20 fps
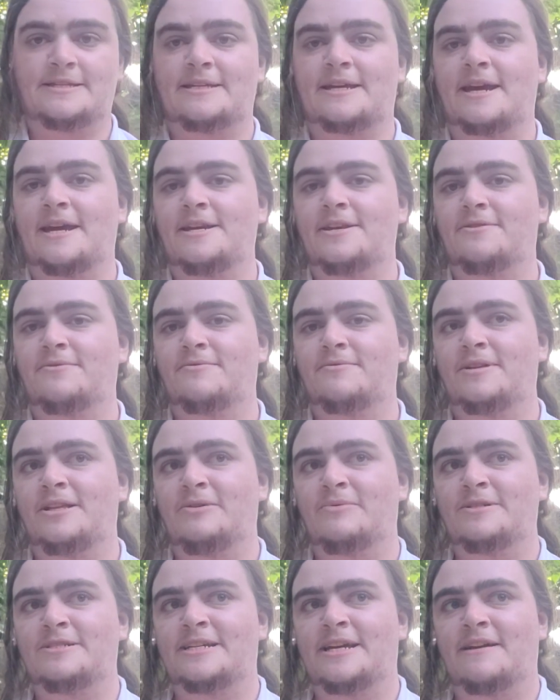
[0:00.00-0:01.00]
I don't really
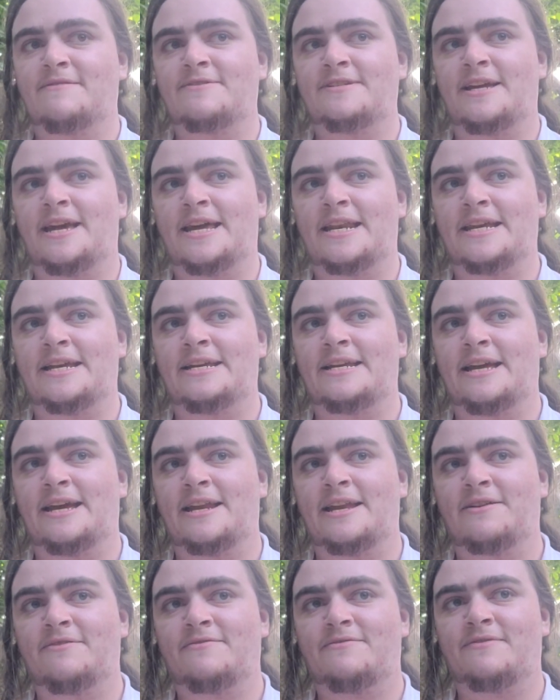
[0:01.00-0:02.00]
want to have to edit,
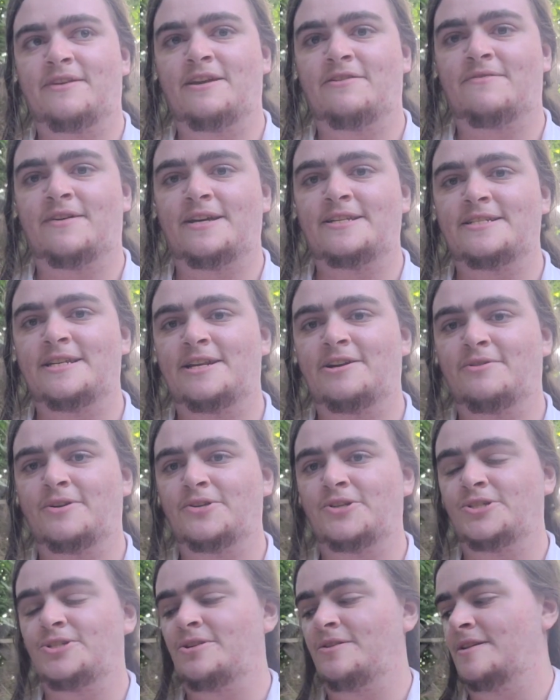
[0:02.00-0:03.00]
and if I said, oh, I'll
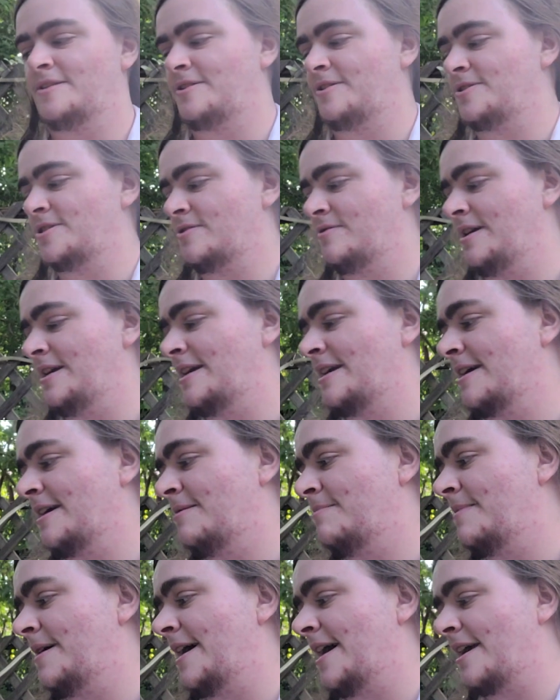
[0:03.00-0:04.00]
just do this on screen and
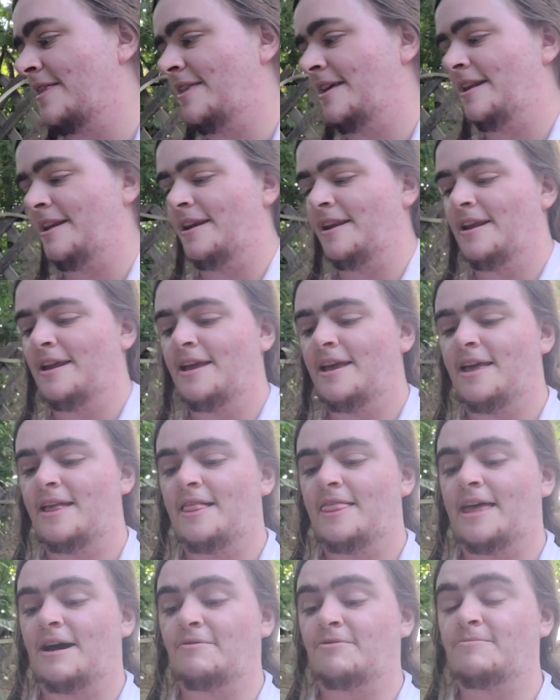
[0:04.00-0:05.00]
come back, then
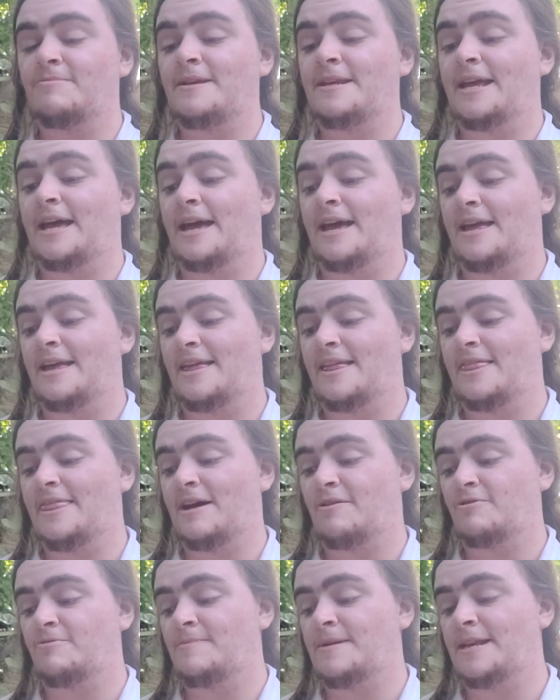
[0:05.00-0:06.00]
that would
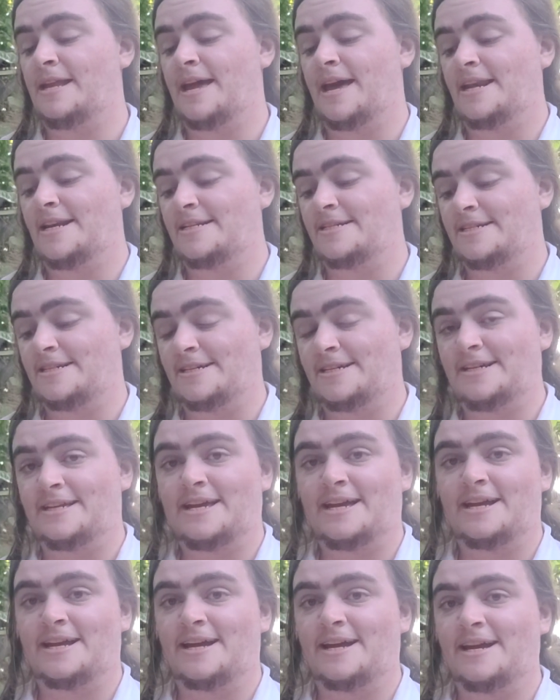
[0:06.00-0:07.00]
mean editing,
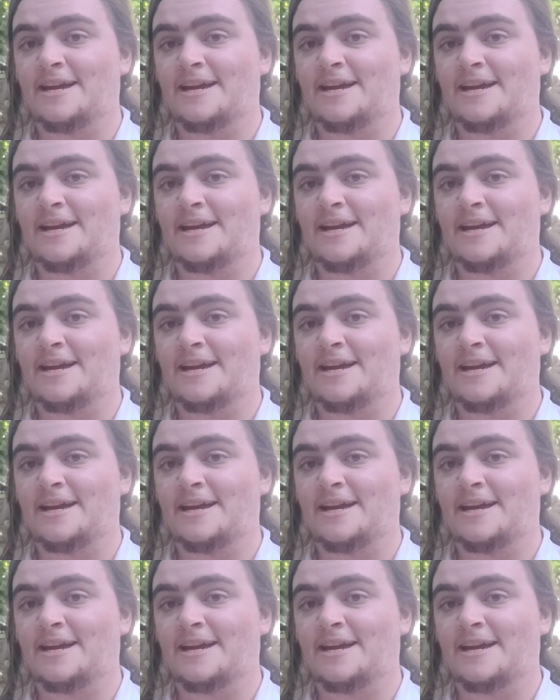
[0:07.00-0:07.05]
and